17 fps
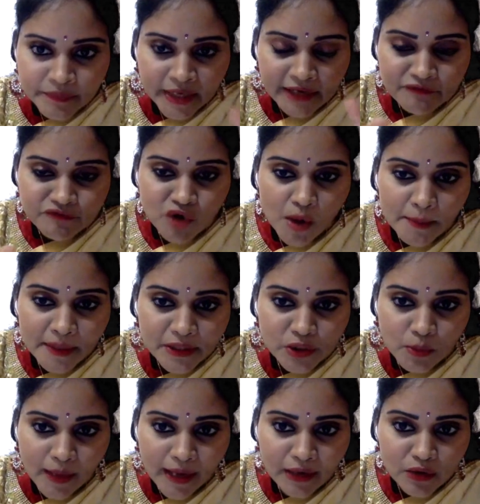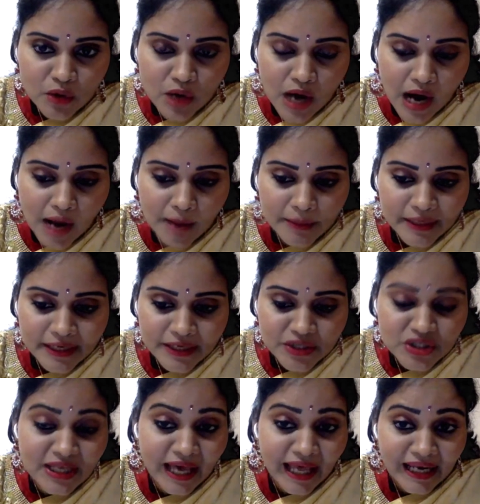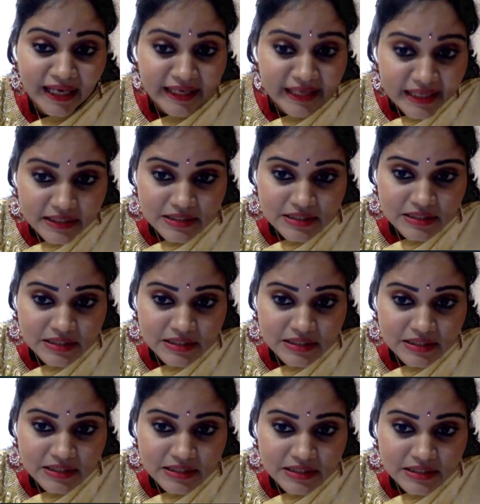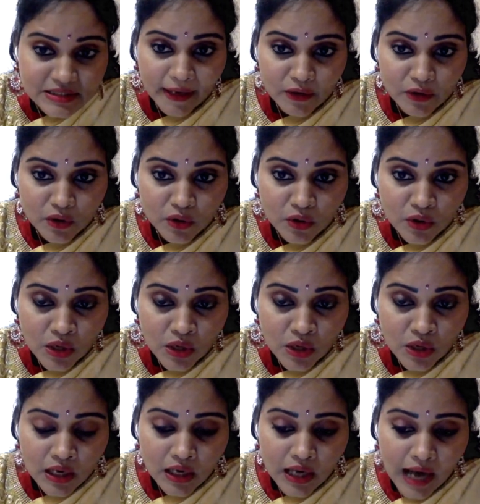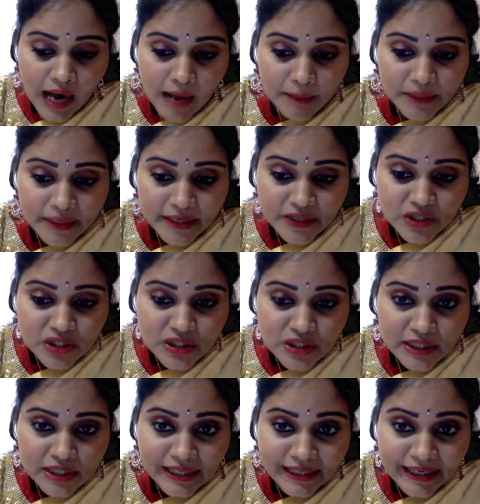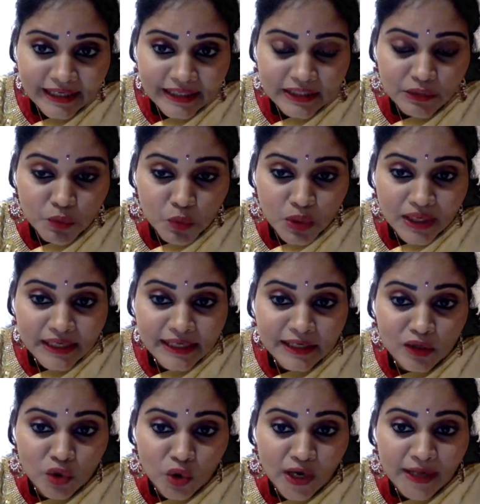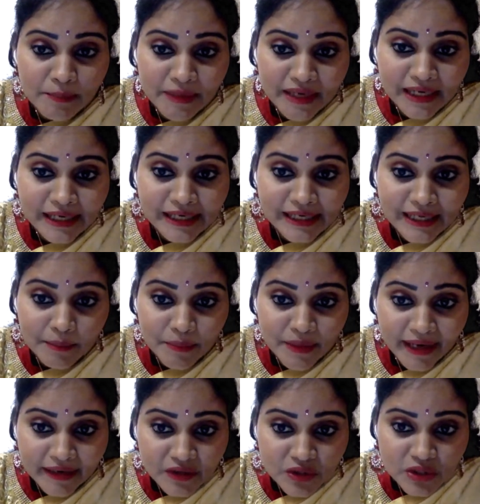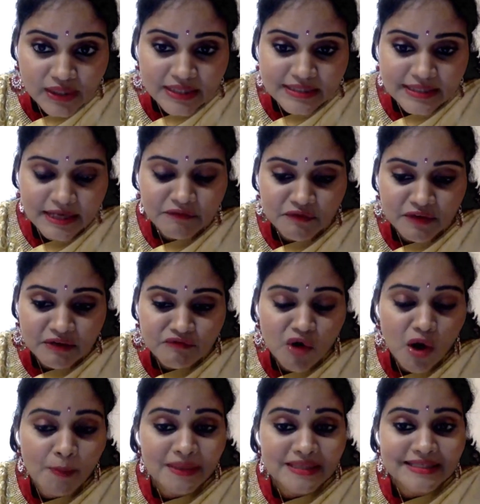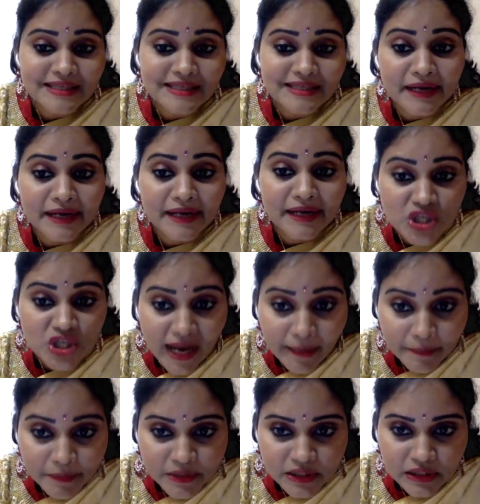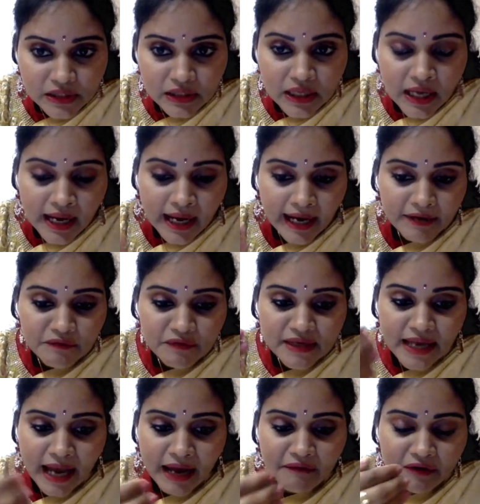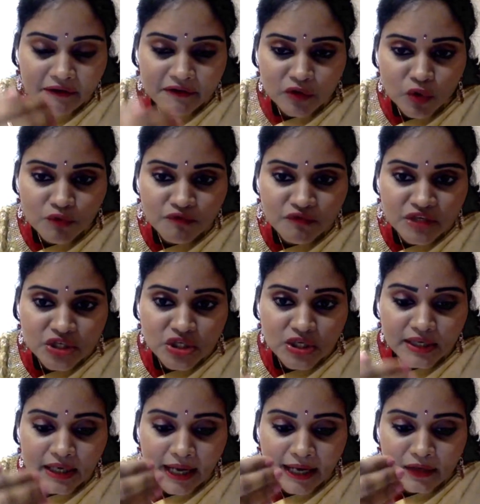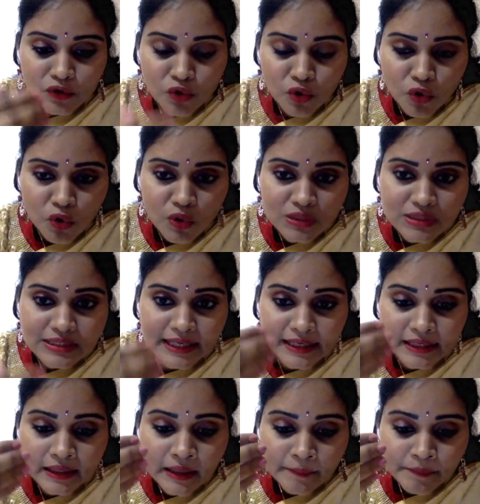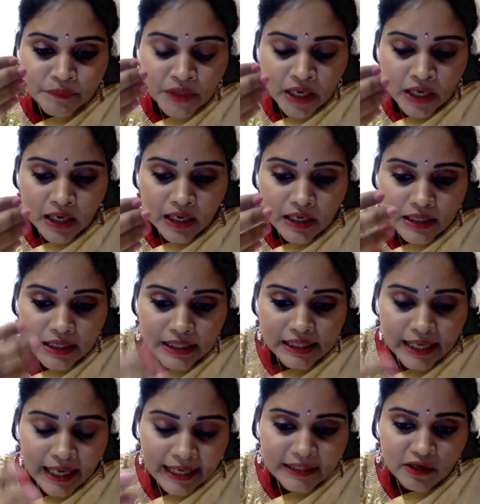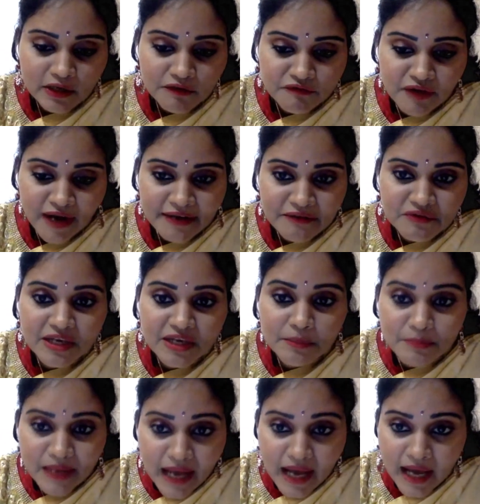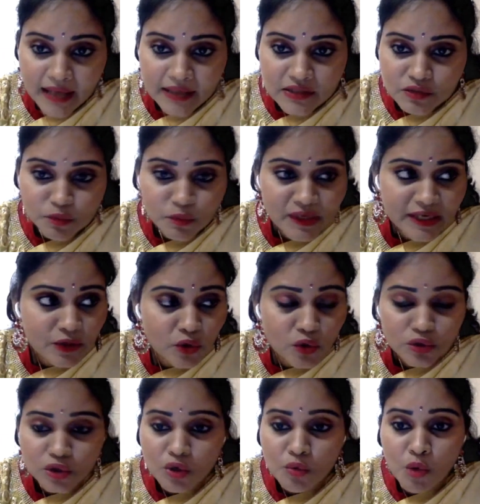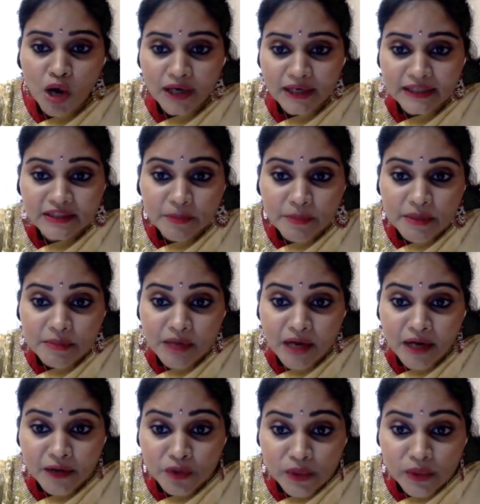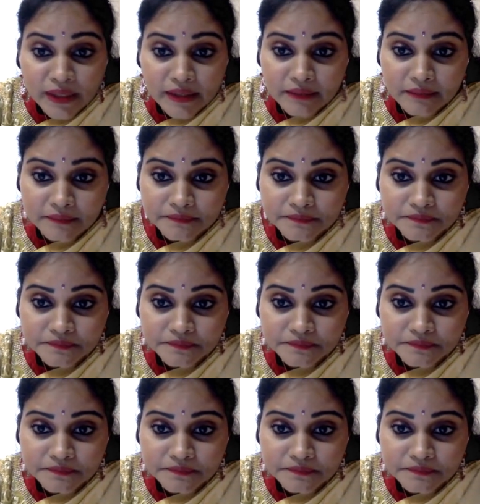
and form a tobacco harm reduction alliance for tobacco harm reduction collective work in low and middle income countries, and we form a separate chapter and we have our own vision and goals and kind of 5-year plans, we don't know what other people are doing.